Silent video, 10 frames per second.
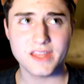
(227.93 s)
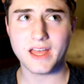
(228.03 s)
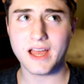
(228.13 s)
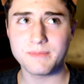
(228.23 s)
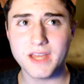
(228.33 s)

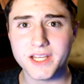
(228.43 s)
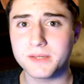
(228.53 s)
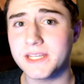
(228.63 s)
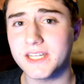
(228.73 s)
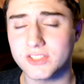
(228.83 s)
I'm not going
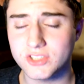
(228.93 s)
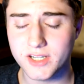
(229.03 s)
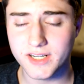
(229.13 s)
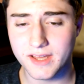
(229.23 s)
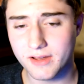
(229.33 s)
to be getting
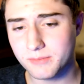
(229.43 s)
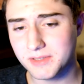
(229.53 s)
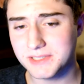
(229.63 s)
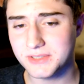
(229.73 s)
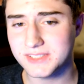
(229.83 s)
shot at. I'm going
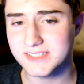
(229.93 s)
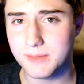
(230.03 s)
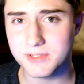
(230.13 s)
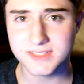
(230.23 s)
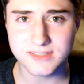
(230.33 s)
to be doing
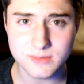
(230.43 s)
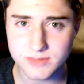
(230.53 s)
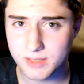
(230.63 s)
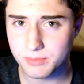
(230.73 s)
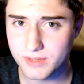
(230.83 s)
cyber
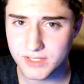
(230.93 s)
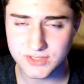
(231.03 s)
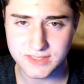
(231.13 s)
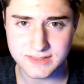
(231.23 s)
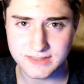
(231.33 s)
systems
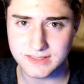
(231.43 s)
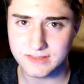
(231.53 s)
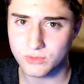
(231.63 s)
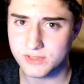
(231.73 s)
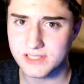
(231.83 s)
operations
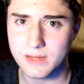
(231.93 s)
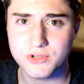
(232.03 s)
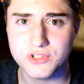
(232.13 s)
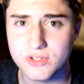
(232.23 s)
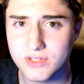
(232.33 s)
and or
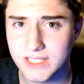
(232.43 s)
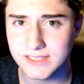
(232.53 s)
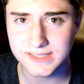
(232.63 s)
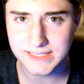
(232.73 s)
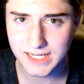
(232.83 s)
cyber surety
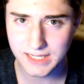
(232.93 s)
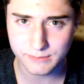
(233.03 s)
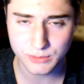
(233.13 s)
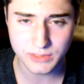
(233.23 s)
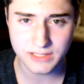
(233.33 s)
at the
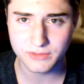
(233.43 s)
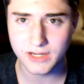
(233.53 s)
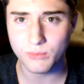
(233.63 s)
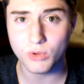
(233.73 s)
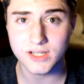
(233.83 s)
time or whatever
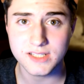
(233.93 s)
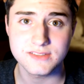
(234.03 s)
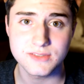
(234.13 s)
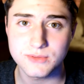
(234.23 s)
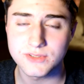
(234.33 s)
I wanted
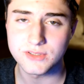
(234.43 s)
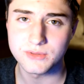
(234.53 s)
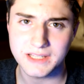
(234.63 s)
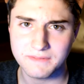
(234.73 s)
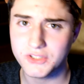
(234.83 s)
to
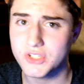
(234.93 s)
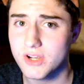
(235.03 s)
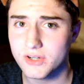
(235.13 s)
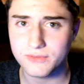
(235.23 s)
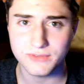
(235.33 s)
do, like
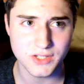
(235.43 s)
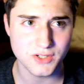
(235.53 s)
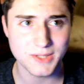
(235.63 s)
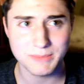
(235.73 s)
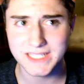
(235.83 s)
photography
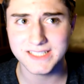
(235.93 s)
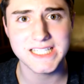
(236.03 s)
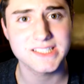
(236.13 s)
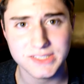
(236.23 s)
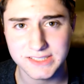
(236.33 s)
or being a
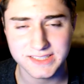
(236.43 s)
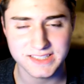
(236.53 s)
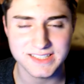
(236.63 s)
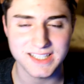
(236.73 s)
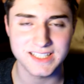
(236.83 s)
dental
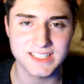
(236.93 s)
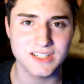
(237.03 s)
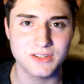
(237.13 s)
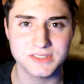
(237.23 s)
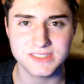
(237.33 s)
assistant. You
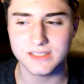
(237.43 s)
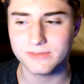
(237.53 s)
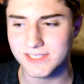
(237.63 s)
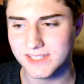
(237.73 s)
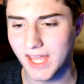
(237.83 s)
know, it's
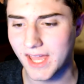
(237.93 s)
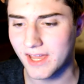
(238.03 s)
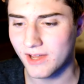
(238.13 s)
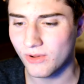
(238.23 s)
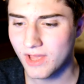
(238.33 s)
stuff like that.
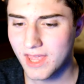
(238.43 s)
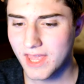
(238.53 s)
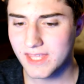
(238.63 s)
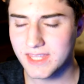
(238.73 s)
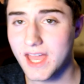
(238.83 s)
How,
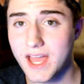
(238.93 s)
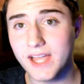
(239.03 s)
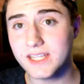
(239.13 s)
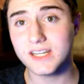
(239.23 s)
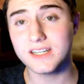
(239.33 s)
yeah,
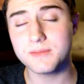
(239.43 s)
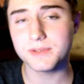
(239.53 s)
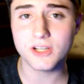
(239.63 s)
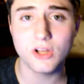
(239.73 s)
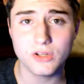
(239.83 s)
I could end up
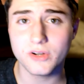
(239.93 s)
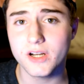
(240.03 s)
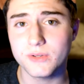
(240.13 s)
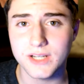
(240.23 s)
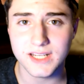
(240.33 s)
in
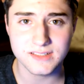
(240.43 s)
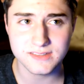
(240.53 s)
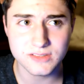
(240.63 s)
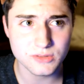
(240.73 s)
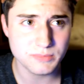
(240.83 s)
Colorado and I could
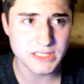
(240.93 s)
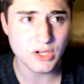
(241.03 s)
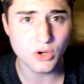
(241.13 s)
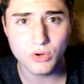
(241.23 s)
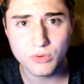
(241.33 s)
still be
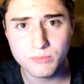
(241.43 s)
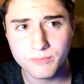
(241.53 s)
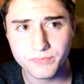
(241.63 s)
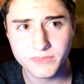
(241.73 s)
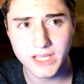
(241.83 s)

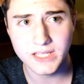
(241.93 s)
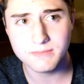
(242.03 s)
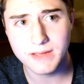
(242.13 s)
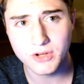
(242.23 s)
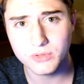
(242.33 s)
home
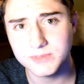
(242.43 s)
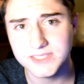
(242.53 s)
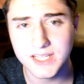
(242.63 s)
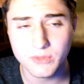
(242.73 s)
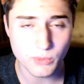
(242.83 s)
in my home
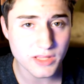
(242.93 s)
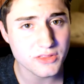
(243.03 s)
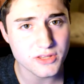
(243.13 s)
state with